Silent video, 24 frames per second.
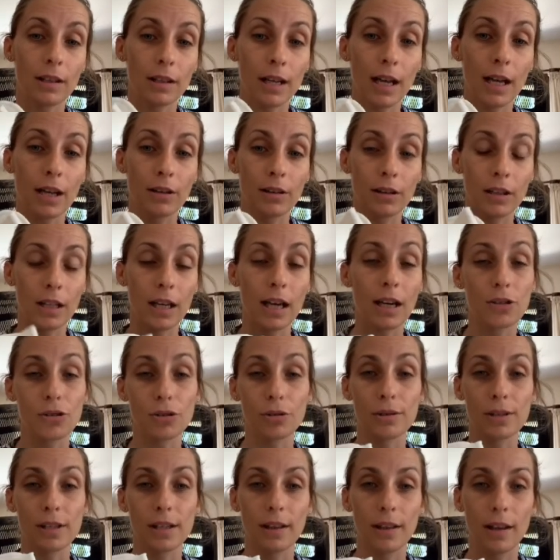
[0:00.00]
the actual
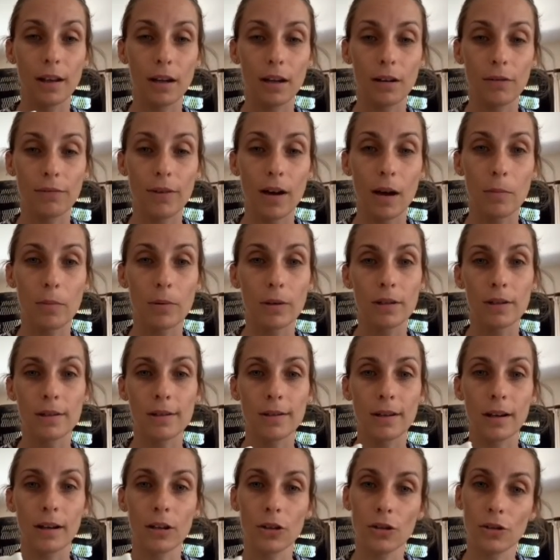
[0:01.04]
synthetic fabrics,
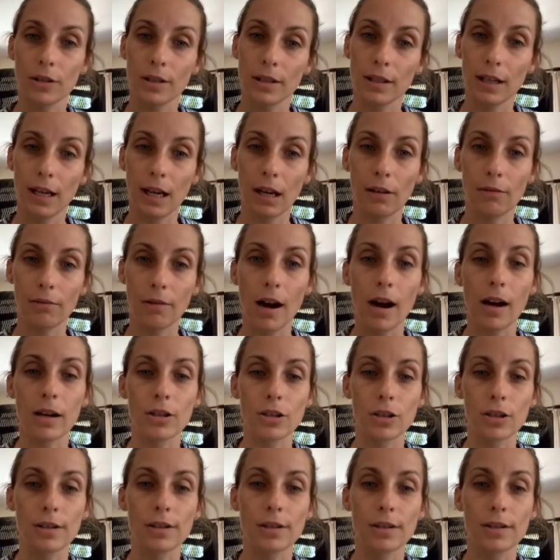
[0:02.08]
I used to get
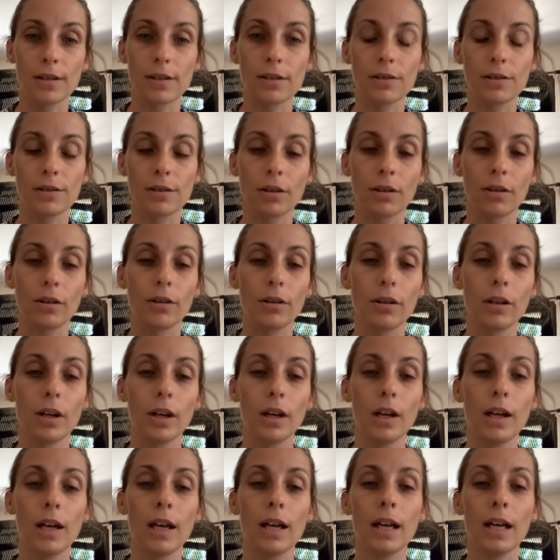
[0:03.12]
rashes. So
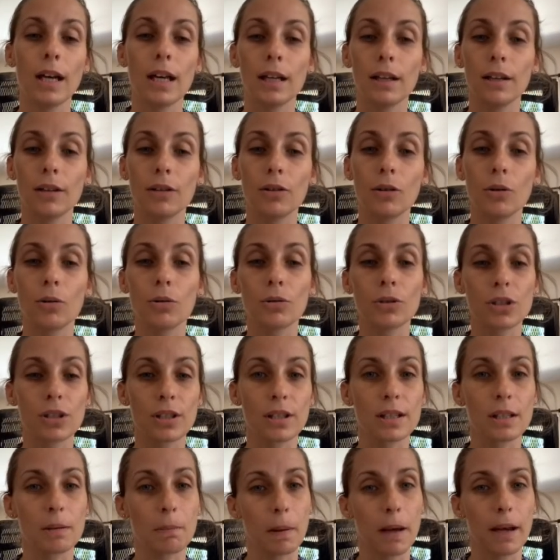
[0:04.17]
it all just
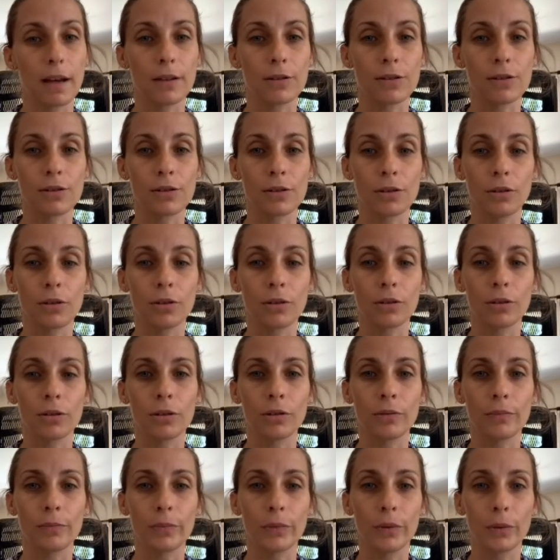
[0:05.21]
depends
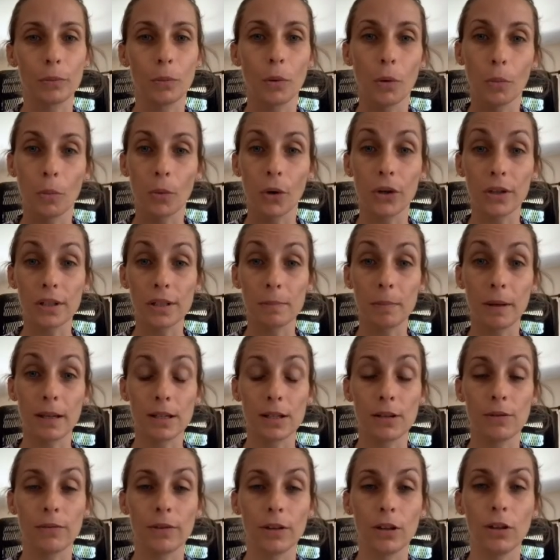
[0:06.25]
on what works
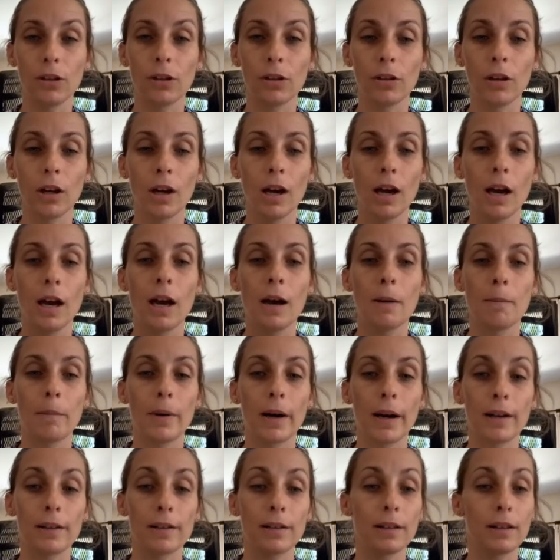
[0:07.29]
best for you.
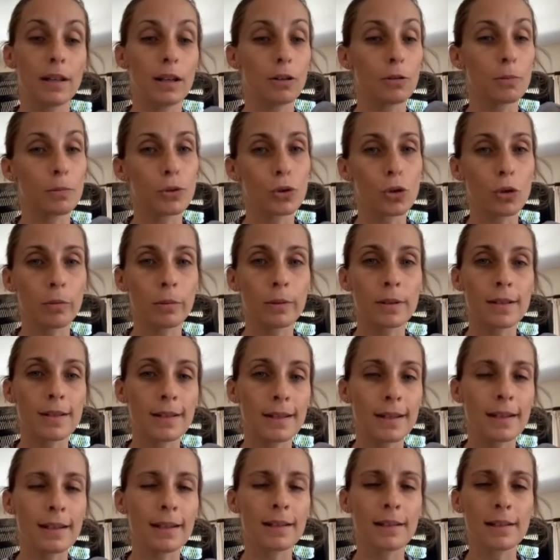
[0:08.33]
But their
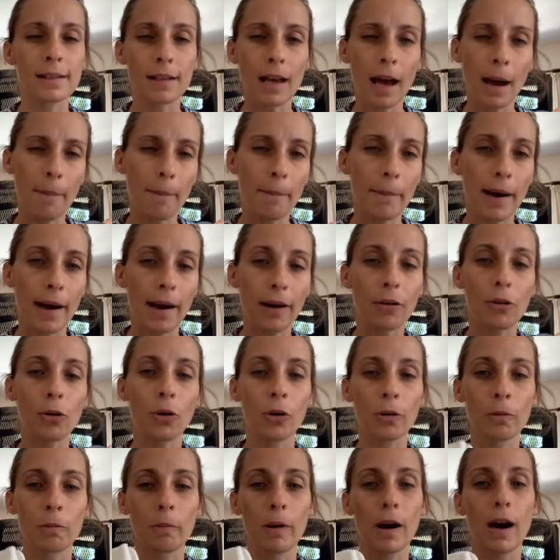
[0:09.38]
absorbency is about
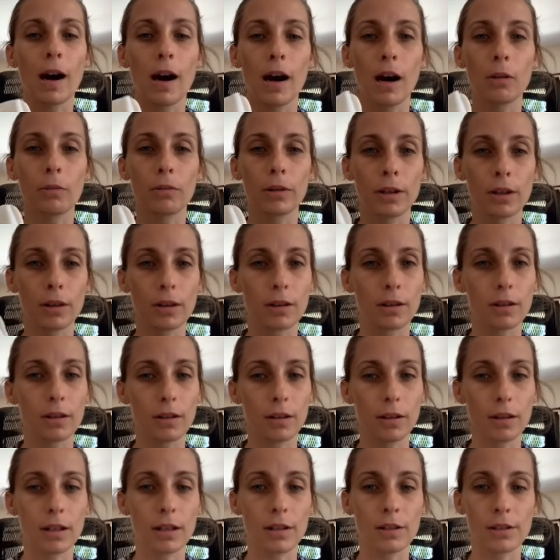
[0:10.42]
on par with
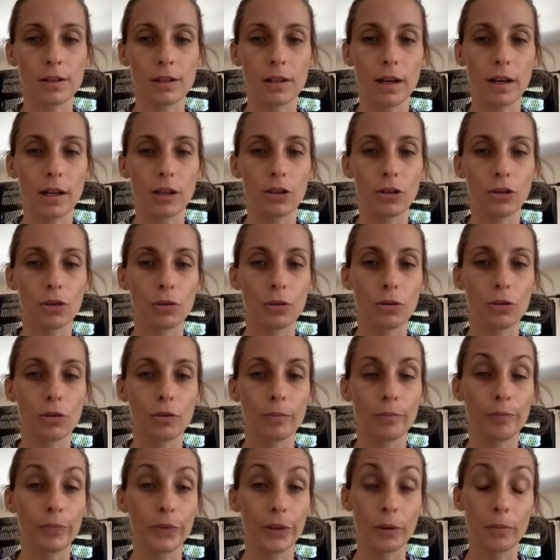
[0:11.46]
things like your
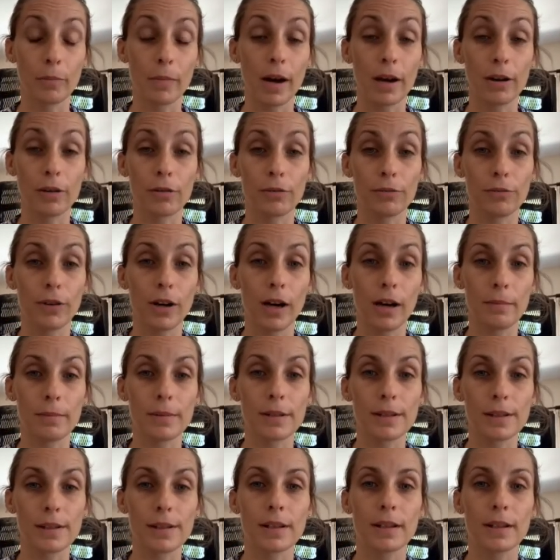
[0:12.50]
microfibers.